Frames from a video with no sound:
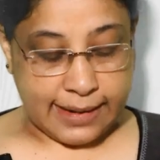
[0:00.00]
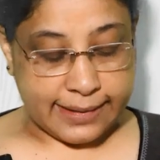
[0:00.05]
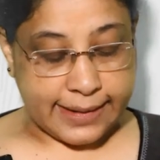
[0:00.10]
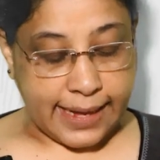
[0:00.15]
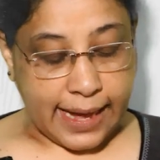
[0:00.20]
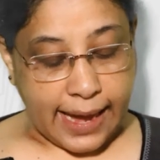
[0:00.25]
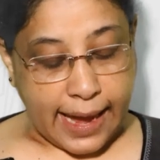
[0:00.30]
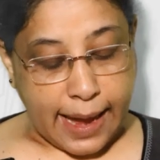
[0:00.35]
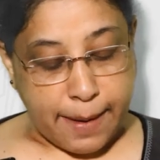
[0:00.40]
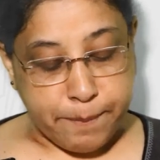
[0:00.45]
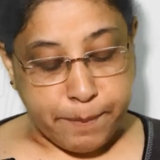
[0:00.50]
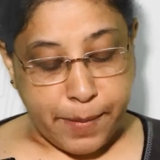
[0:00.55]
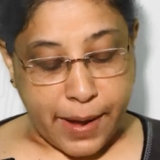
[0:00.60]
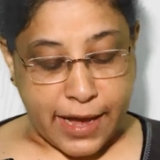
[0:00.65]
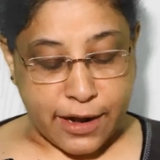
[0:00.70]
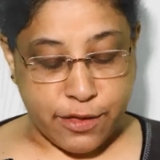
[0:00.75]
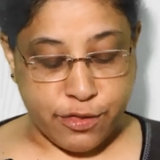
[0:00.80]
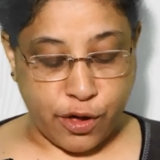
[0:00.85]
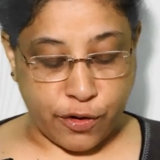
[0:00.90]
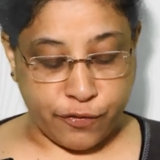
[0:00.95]
The
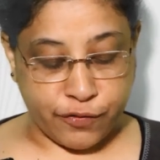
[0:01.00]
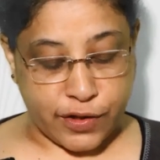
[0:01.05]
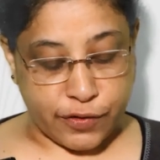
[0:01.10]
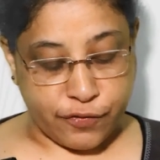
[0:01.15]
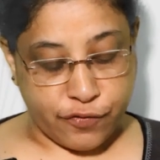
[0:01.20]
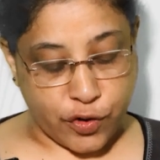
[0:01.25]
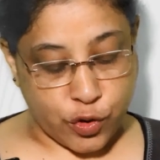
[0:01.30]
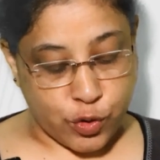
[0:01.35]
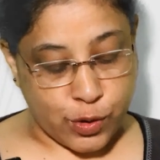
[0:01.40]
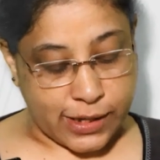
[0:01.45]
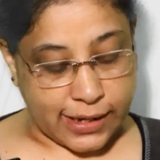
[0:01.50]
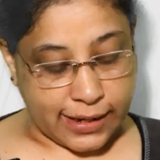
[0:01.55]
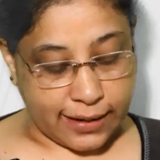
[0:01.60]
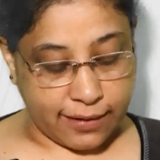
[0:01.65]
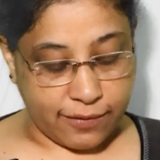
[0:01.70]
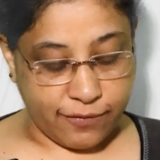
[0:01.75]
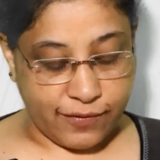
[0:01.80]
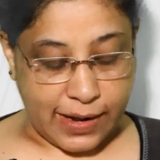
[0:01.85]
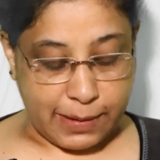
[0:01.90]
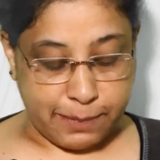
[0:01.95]
empires of the future
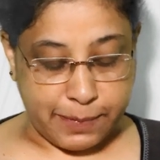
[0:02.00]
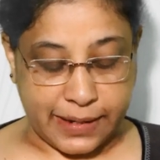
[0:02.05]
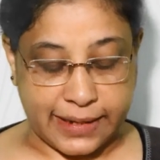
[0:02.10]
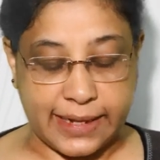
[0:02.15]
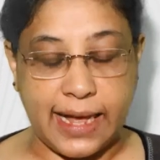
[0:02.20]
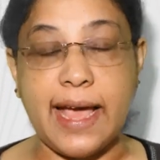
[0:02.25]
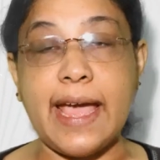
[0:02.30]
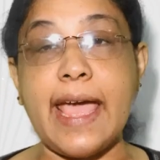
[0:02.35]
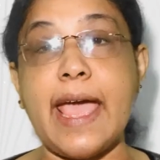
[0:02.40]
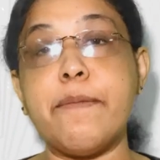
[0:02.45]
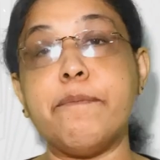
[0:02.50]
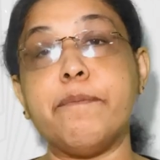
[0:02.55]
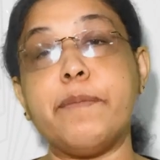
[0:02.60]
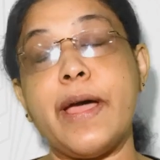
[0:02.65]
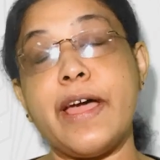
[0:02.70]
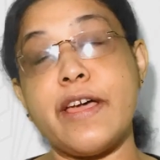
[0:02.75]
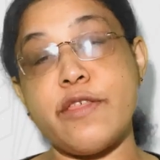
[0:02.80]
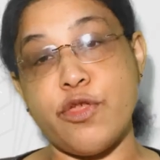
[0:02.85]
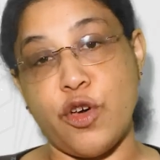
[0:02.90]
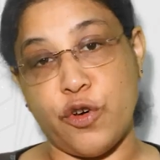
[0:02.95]
will be the
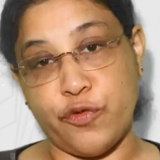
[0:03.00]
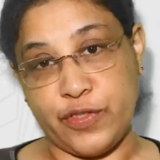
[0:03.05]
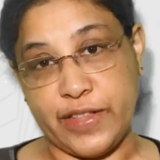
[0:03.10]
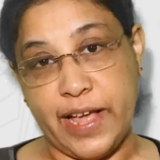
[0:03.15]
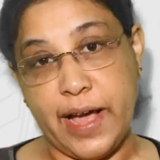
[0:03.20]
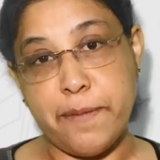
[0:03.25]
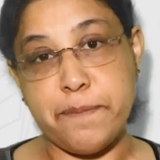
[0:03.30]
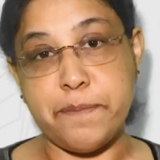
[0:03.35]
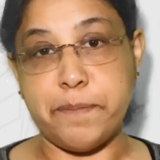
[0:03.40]
empires of the